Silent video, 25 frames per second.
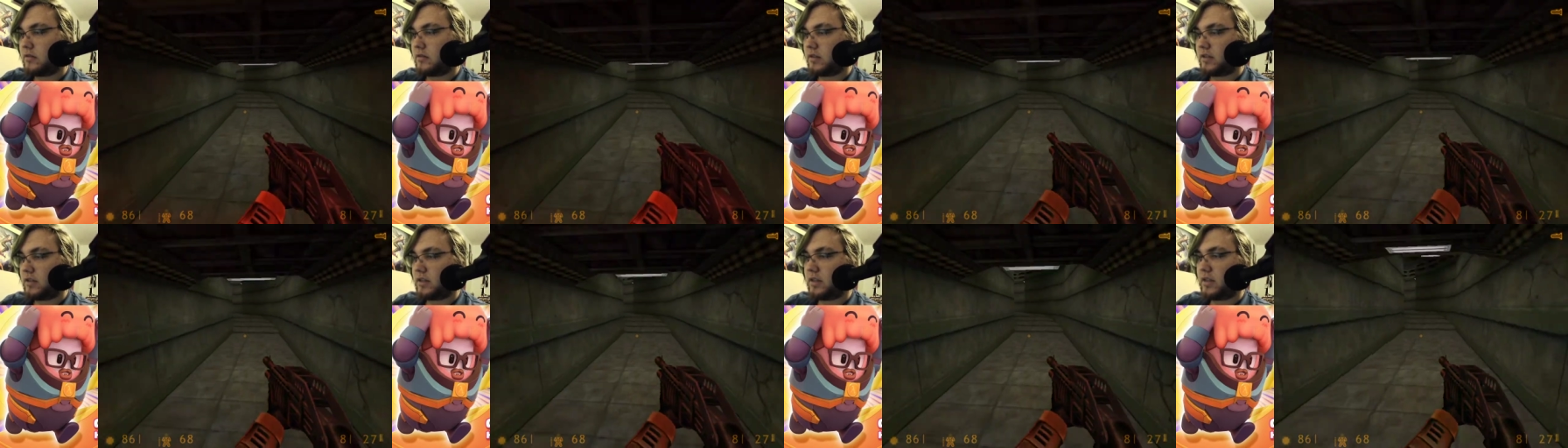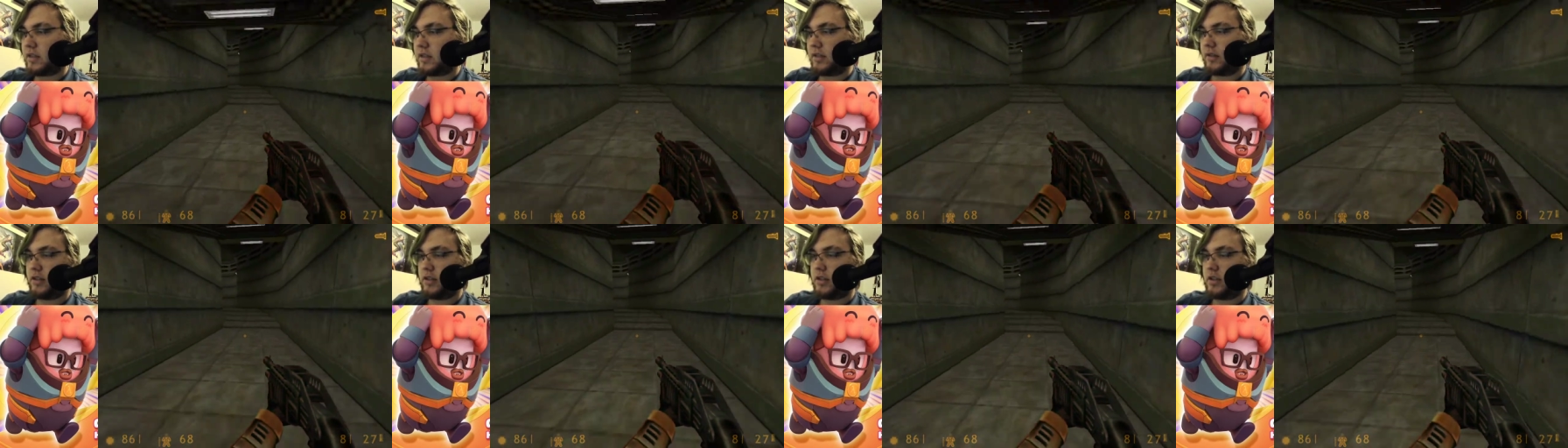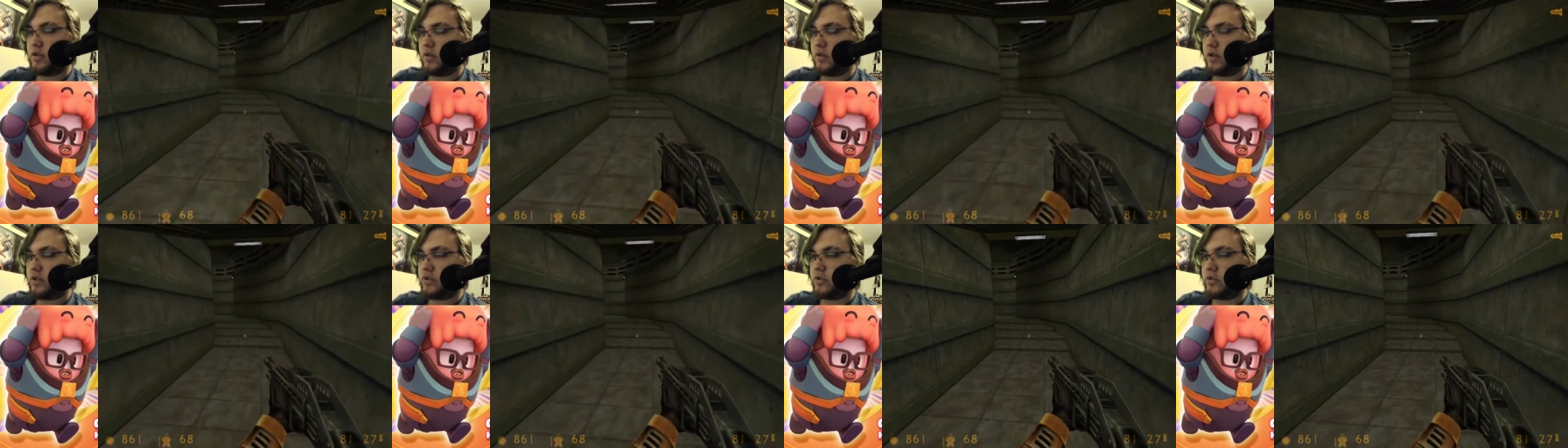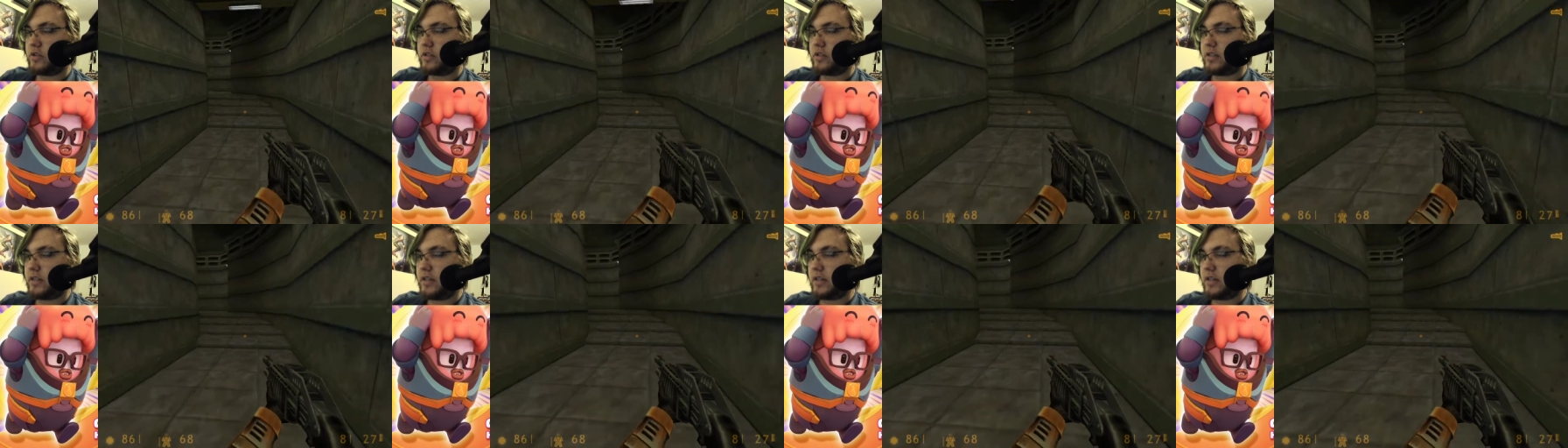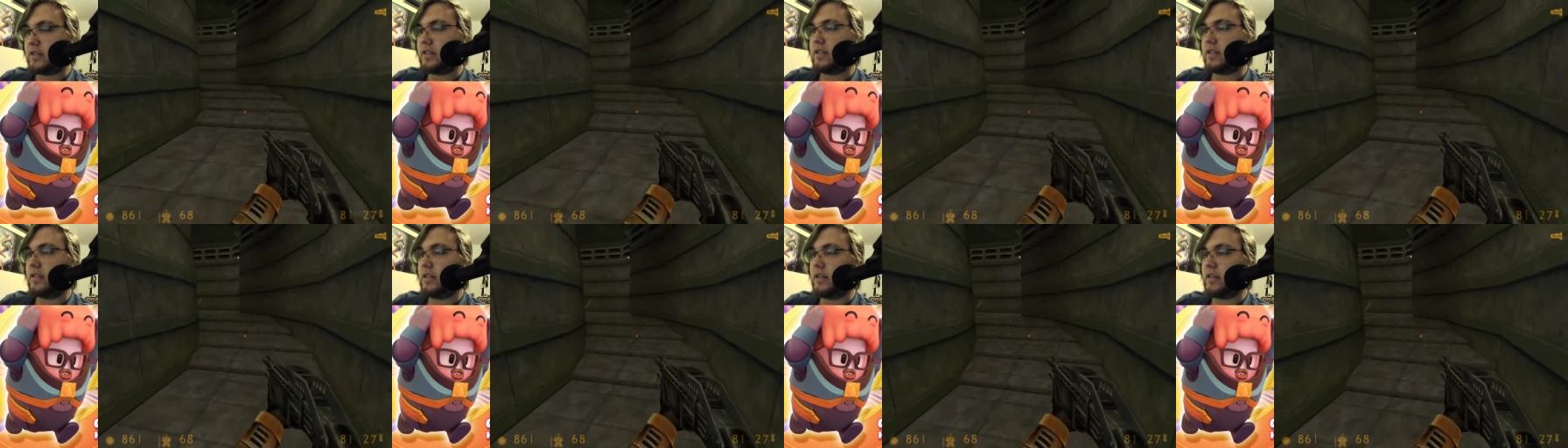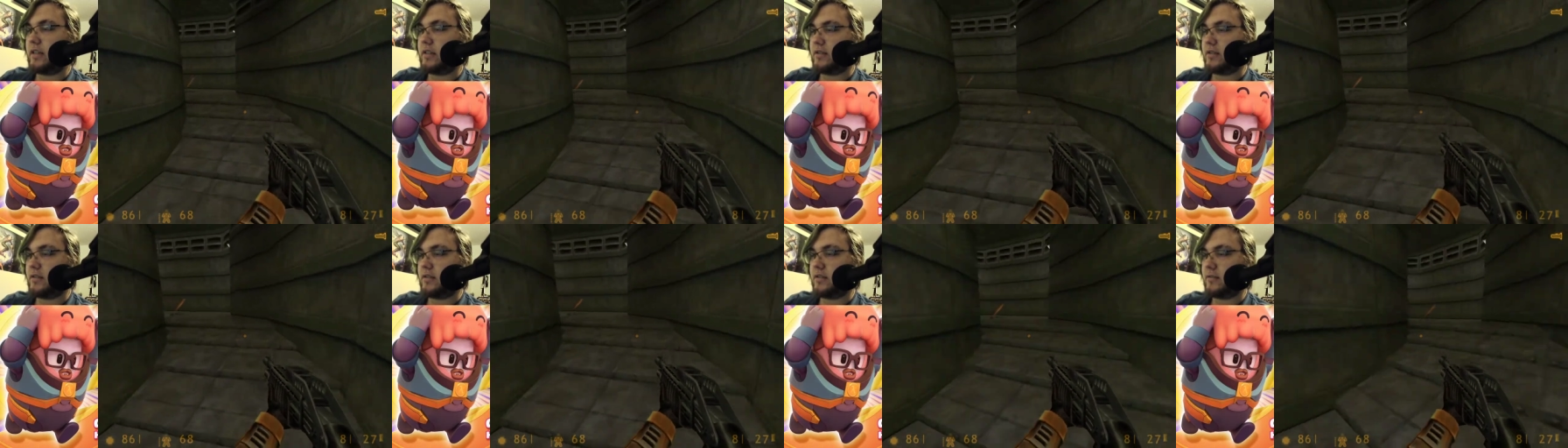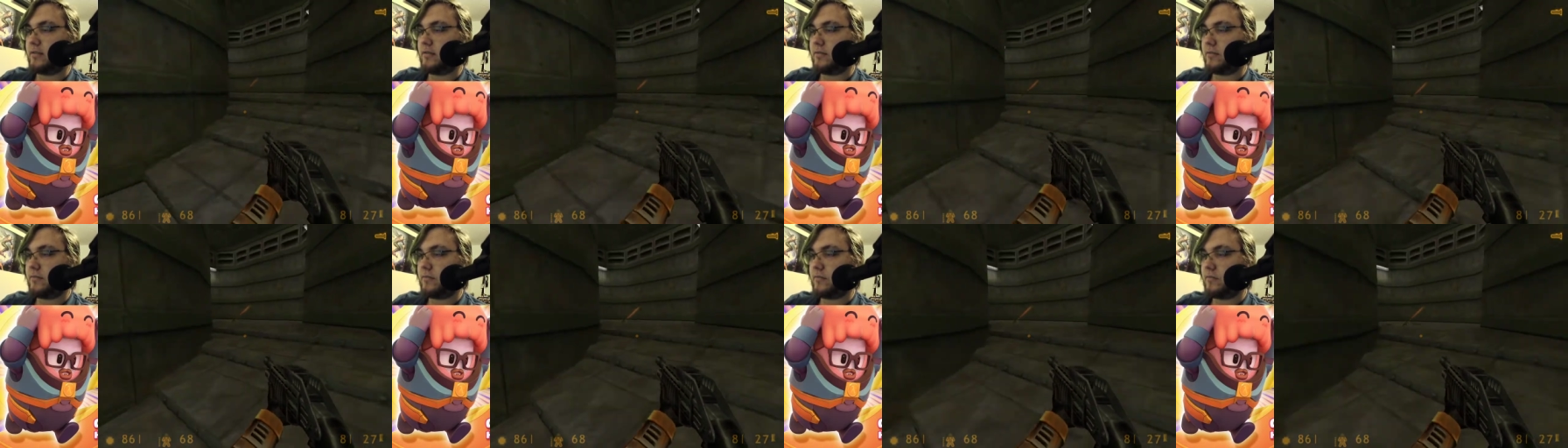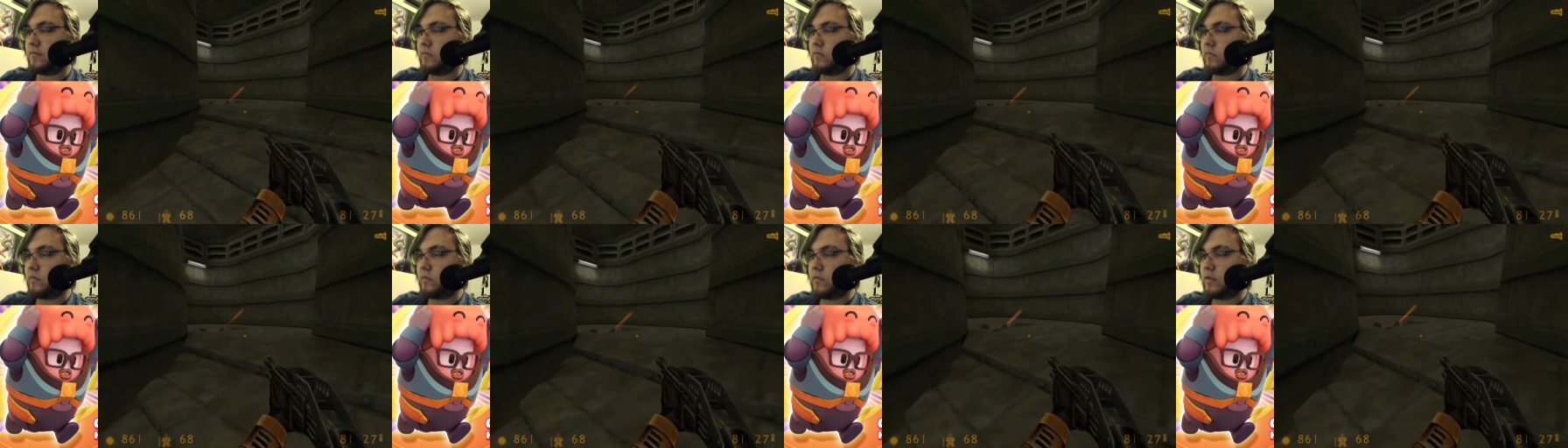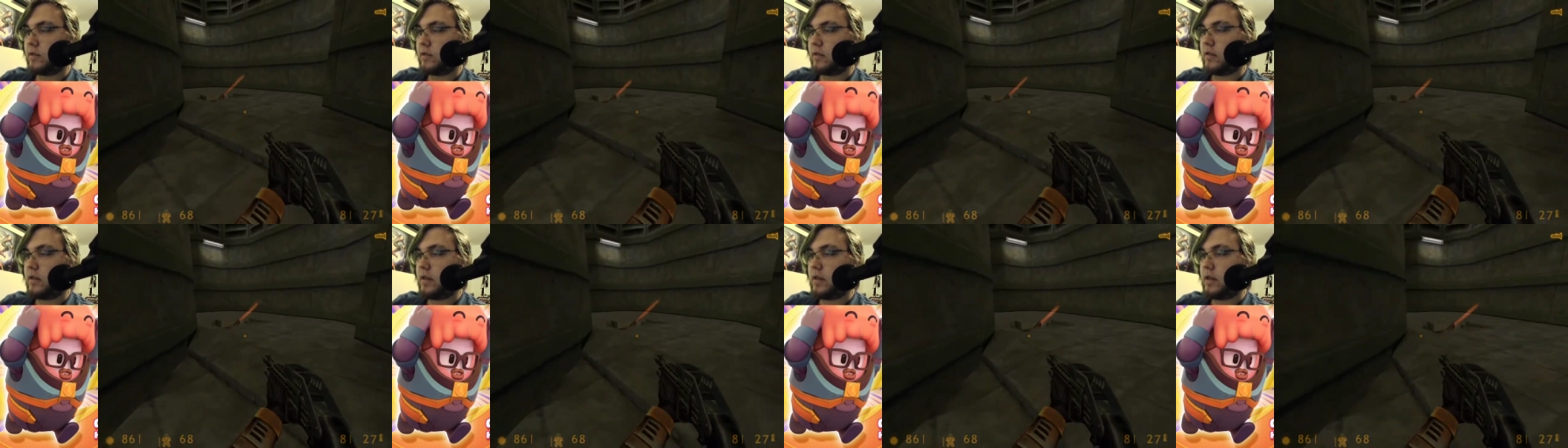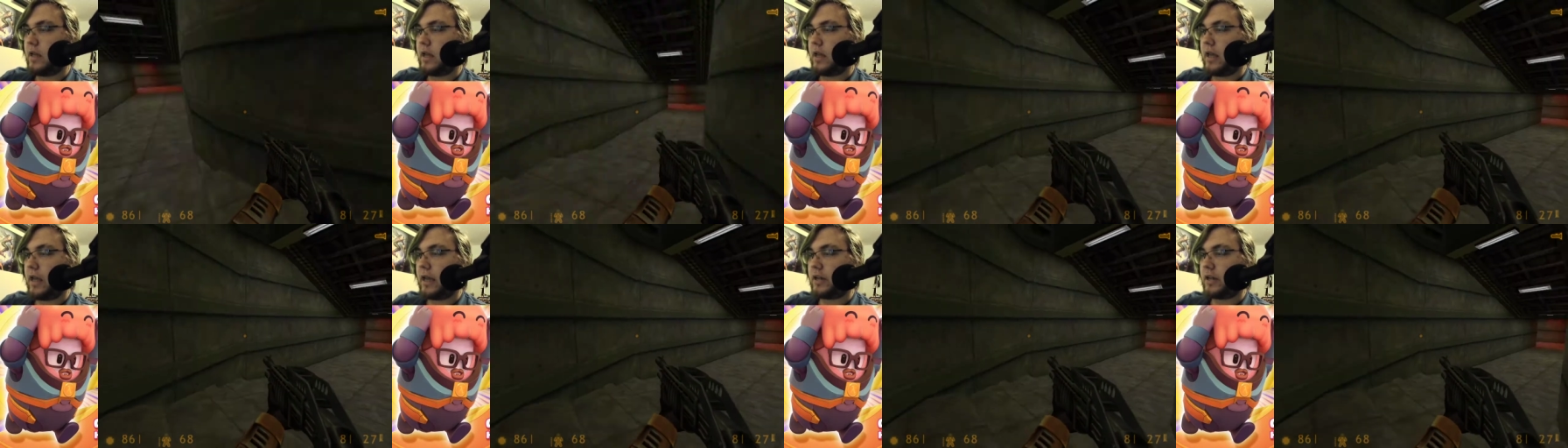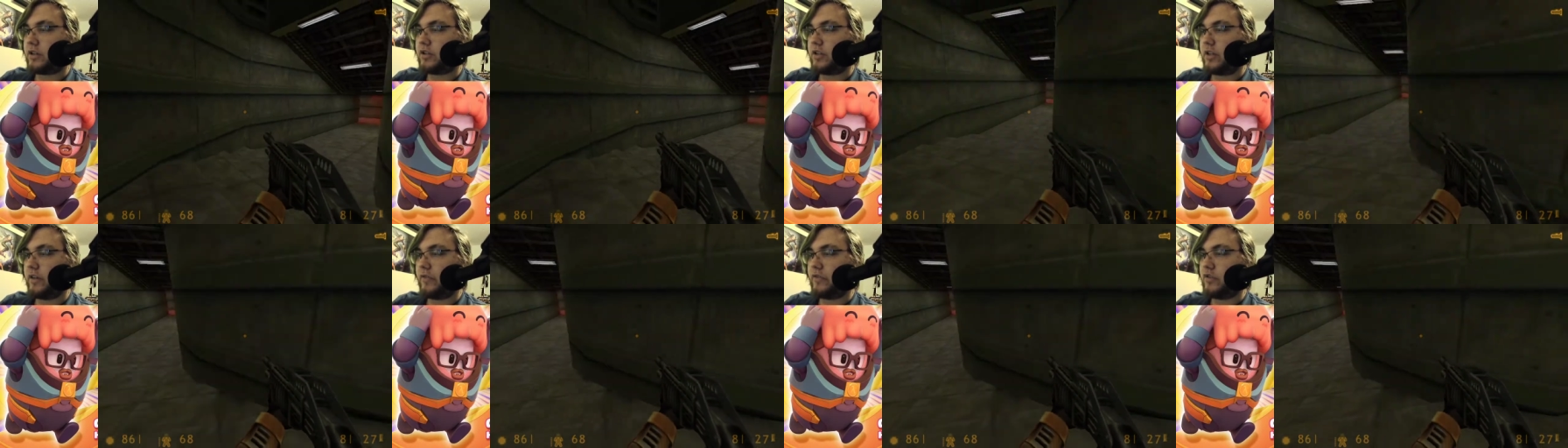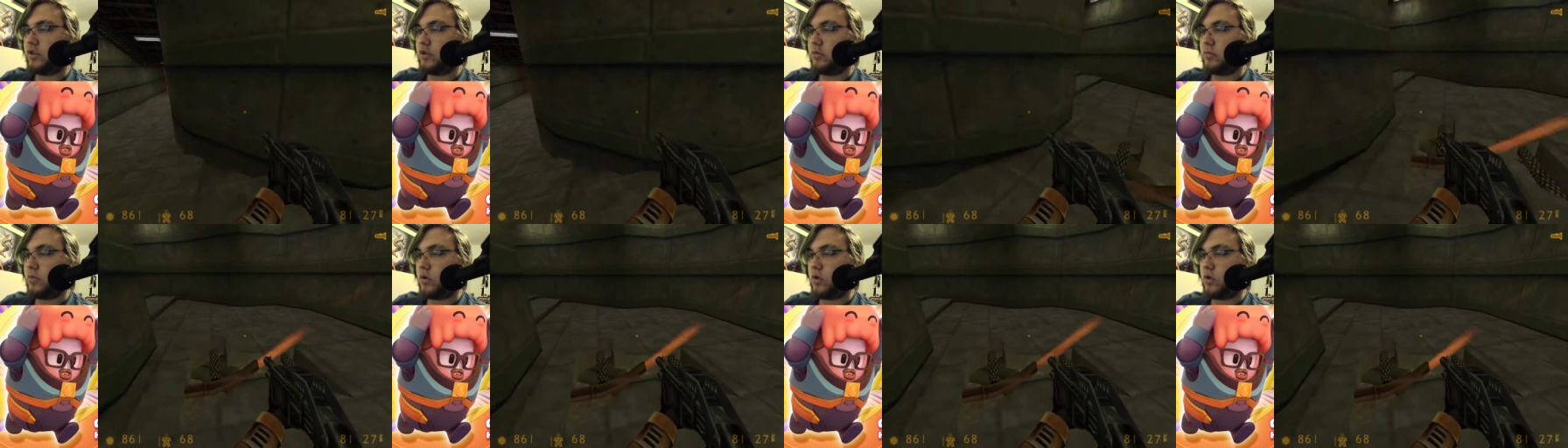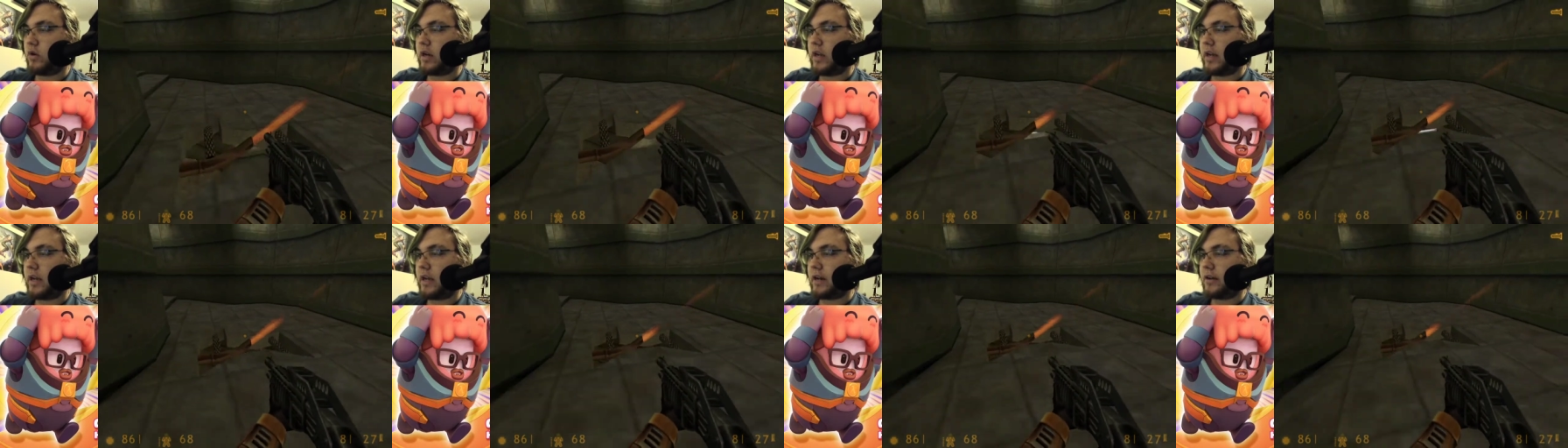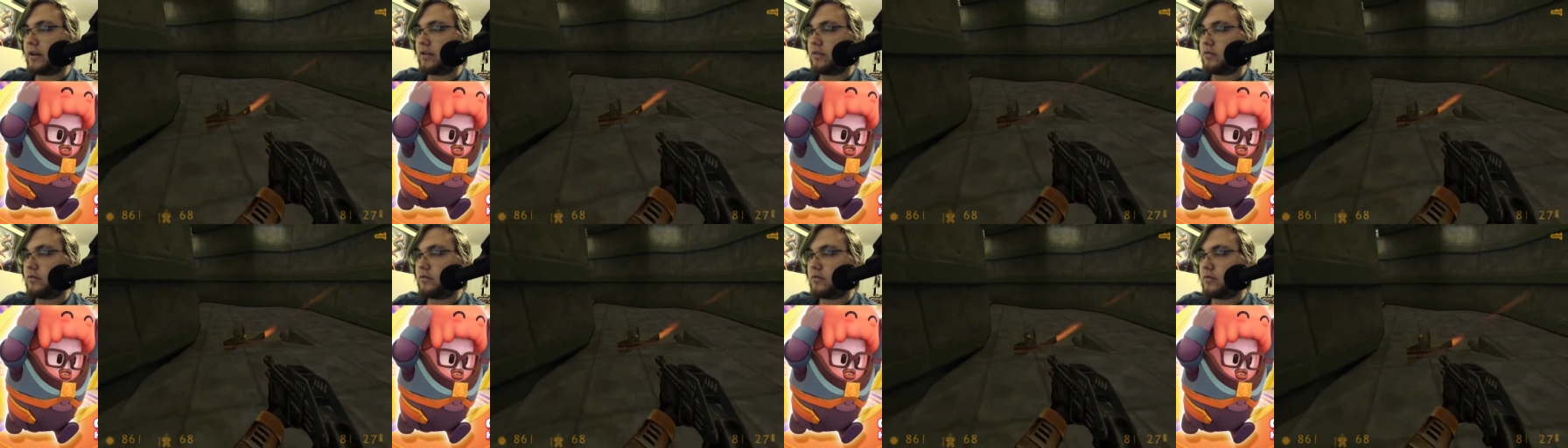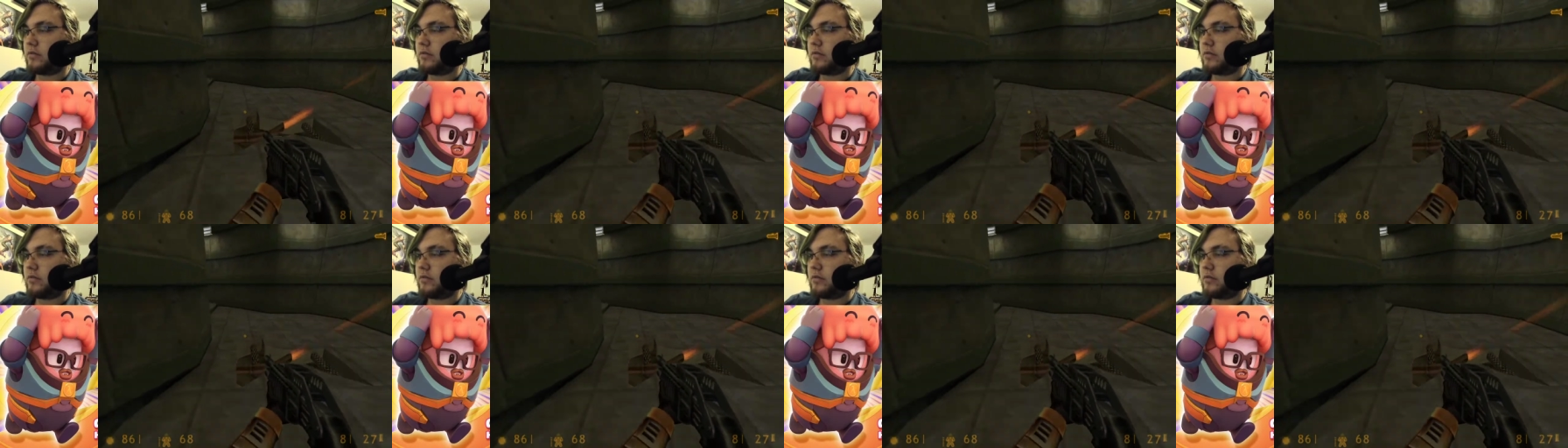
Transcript: Yeah, 206 at least. Actually, a few more now.